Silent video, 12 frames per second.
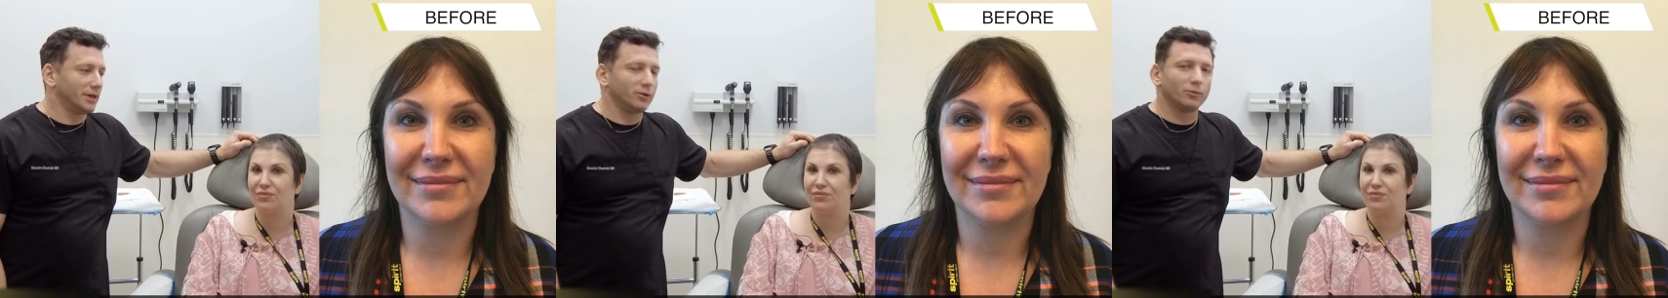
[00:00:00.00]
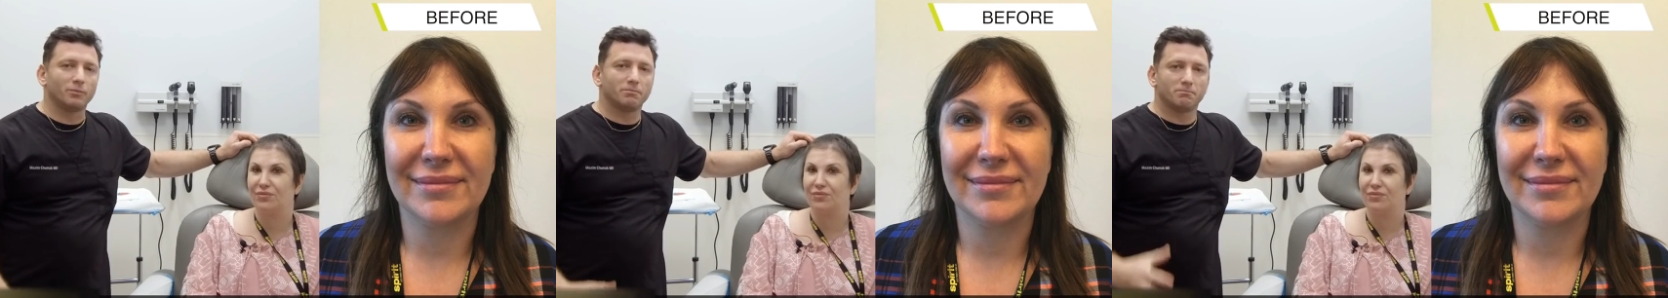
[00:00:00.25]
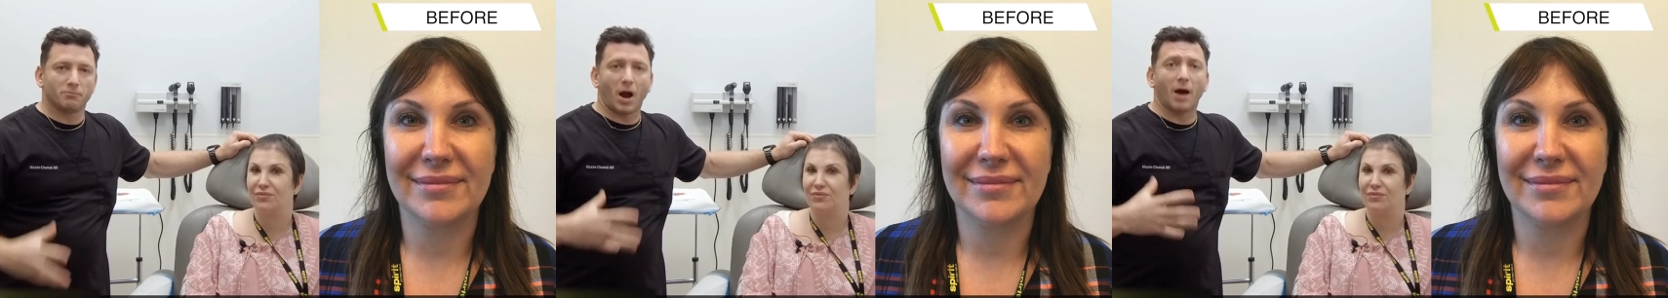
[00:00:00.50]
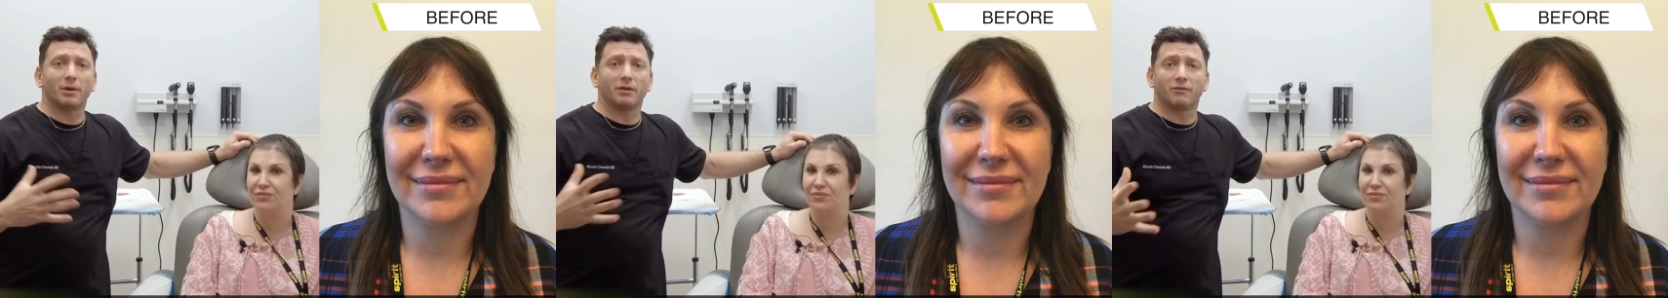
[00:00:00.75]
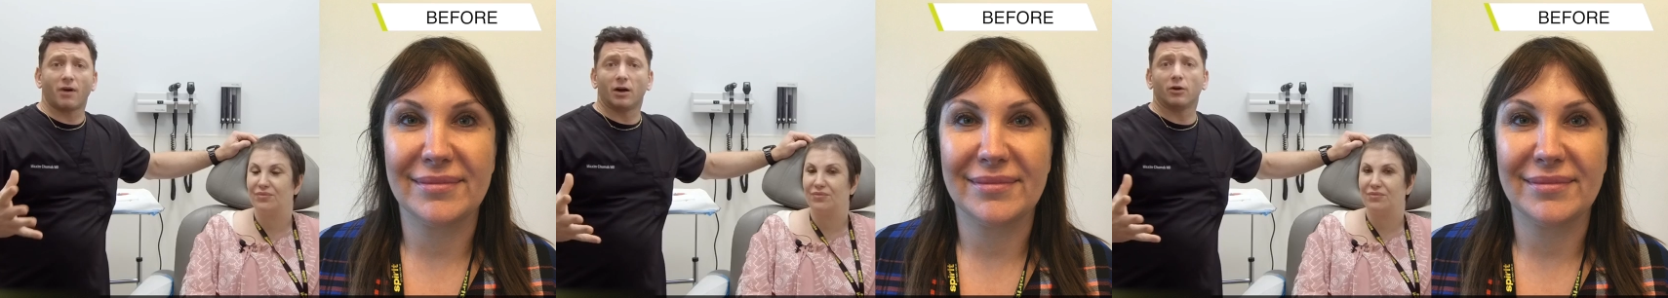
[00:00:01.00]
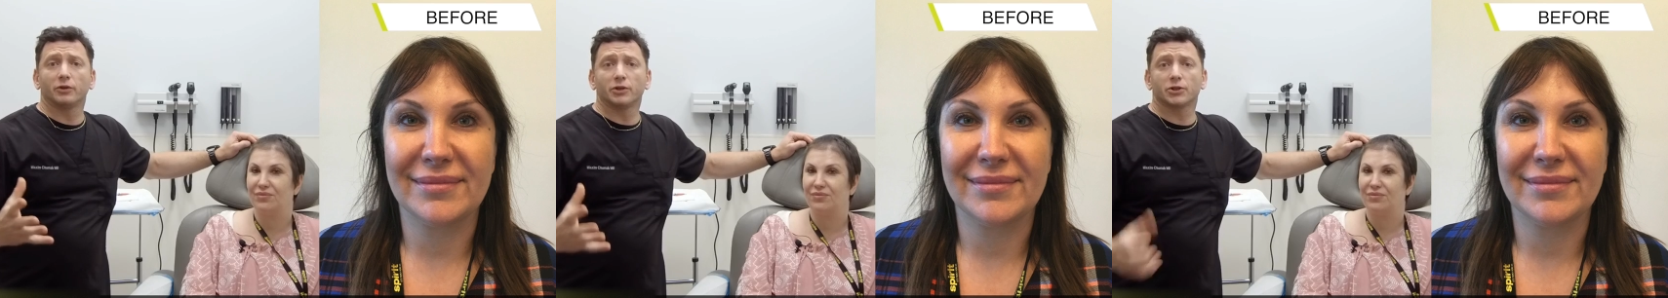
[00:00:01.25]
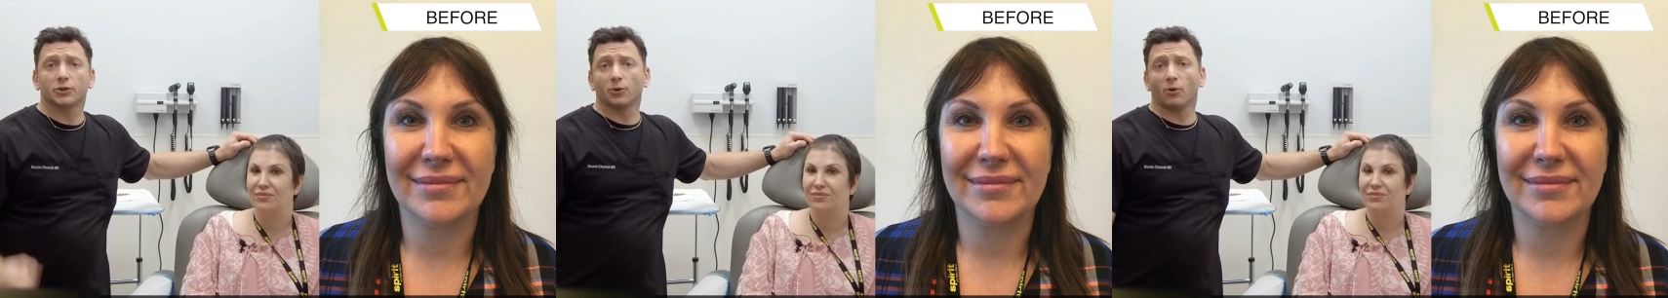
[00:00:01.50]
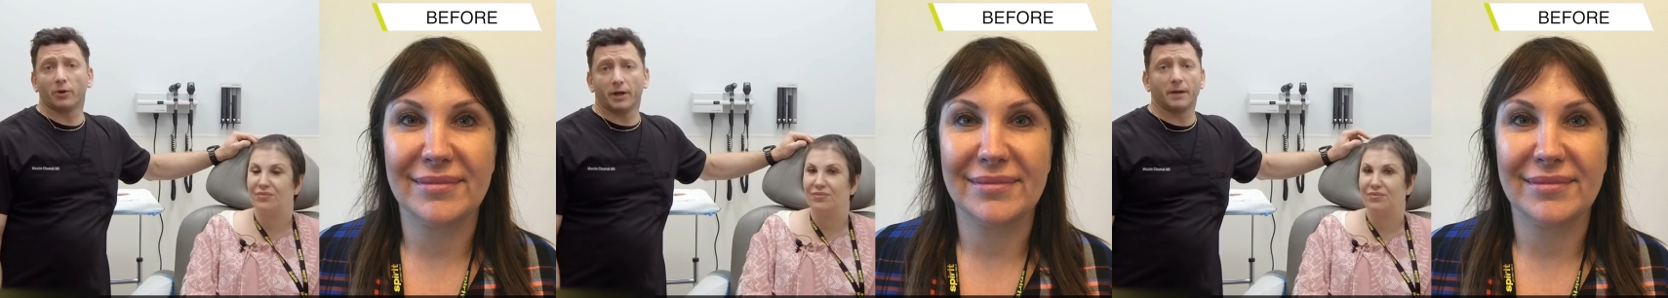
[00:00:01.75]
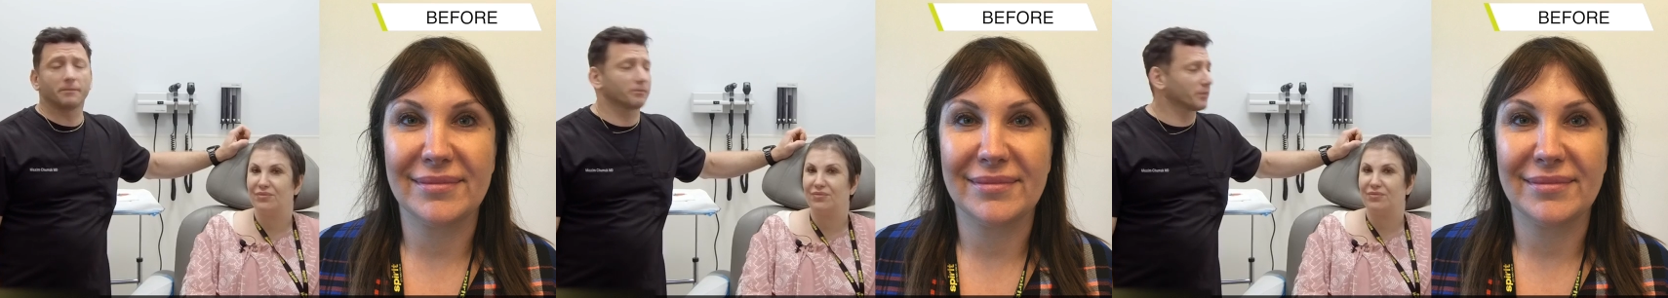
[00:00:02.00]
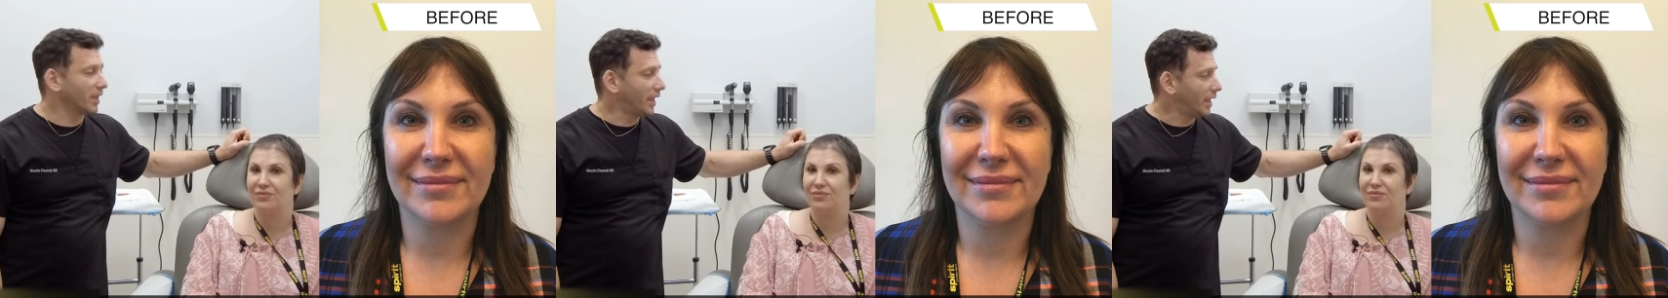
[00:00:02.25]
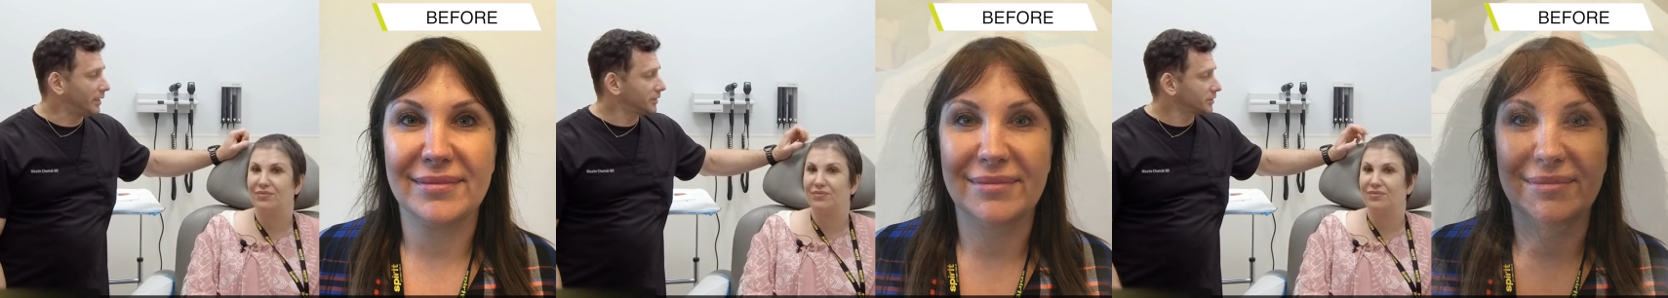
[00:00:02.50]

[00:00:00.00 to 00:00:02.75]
Speaker 1: uh, you probably followed the story. And